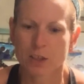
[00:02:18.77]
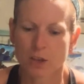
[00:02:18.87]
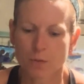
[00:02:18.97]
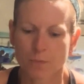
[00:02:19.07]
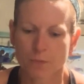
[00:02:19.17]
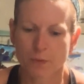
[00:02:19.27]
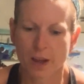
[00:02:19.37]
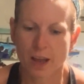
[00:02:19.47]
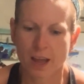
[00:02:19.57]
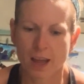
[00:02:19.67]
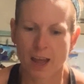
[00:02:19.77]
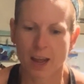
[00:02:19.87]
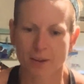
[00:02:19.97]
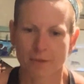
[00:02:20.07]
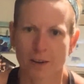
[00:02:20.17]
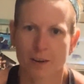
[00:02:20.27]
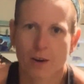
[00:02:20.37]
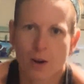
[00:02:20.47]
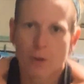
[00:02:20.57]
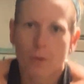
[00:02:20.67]
2, and 1.
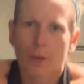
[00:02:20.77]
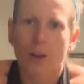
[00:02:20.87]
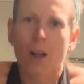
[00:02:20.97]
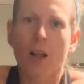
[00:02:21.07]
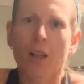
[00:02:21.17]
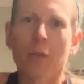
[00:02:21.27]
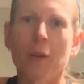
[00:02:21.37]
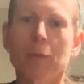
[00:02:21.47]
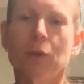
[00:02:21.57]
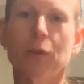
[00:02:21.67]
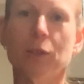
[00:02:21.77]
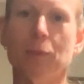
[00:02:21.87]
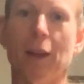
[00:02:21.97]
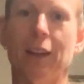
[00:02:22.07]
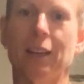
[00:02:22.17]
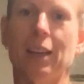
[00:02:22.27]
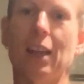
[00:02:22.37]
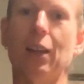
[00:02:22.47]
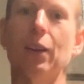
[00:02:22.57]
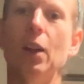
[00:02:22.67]
Roll all the way up, shoulders back and
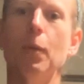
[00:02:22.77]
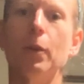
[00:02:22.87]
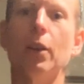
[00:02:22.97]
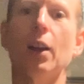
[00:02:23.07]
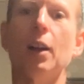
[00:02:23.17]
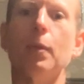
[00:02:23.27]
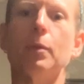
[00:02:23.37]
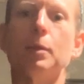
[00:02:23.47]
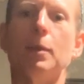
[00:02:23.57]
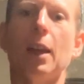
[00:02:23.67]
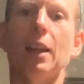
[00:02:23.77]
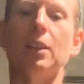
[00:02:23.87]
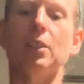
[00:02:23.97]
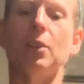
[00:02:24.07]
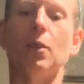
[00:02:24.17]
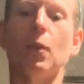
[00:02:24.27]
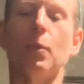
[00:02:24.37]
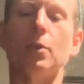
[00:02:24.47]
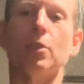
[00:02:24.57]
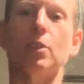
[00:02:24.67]
down. Bring your elbows behind you.
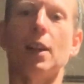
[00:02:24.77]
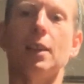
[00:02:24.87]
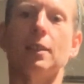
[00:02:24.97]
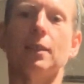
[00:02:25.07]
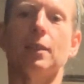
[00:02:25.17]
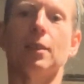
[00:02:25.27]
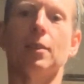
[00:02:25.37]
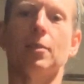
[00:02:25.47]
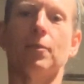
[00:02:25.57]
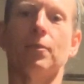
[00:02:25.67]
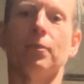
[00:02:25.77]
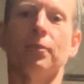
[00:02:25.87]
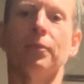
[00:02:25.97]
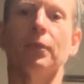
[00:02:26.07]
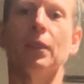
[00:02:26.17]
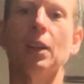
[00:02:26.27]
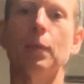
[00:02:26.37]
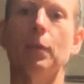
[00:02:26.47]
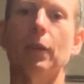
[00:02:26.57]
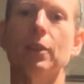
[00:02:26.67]
Open your chest.
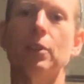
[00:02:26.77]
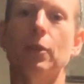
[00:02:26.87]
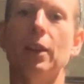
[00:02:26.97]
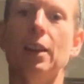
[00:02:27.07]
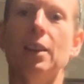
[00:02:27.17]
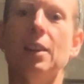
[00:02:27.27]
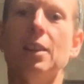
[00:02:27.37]
Big reach through the end.